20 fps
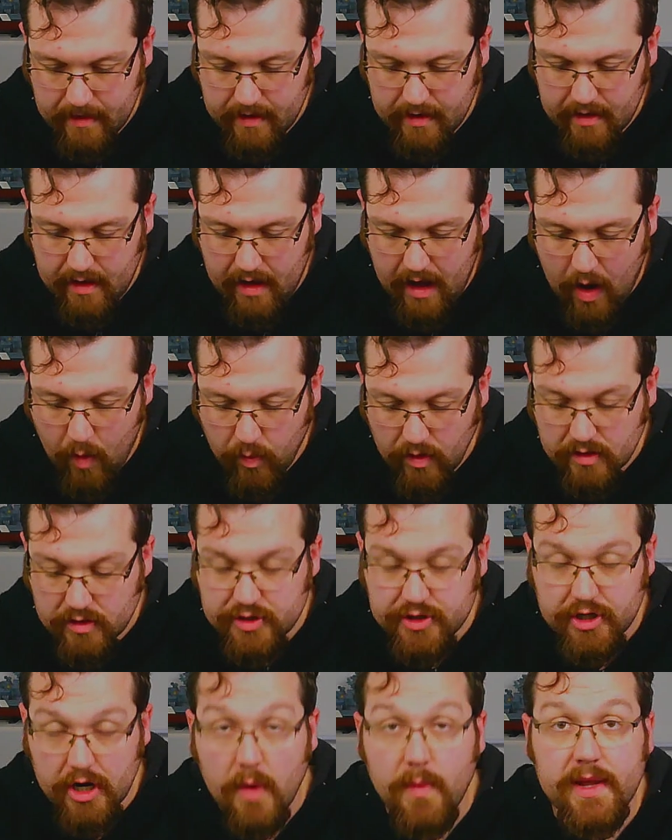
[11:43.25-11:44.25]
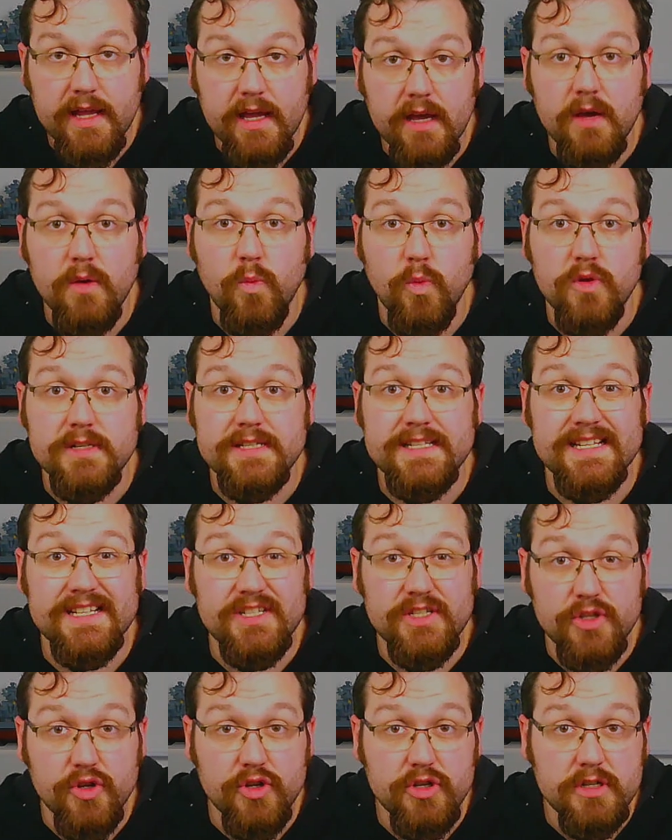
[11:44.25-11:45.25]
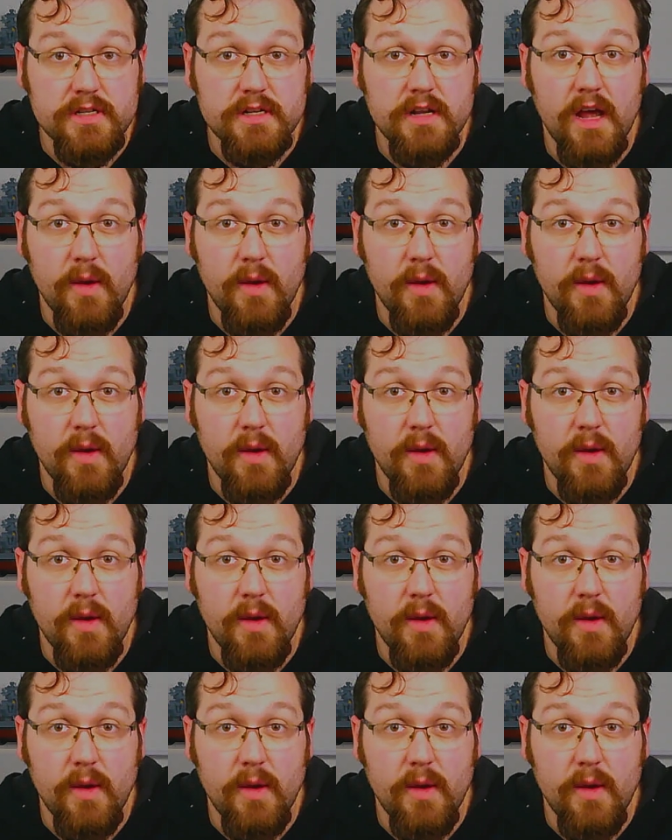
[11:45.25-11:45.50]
I will show it you once it's done,